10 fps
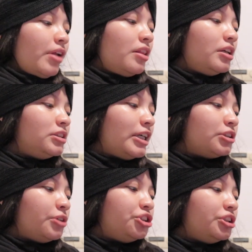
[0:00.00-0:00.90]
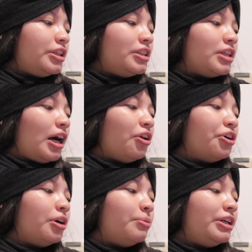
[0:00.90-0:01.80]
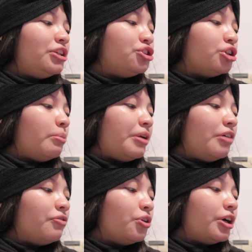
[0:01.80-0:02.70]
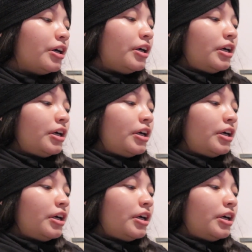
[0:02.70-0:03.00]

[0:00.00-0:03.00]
This next question is, how long are we in Germany for?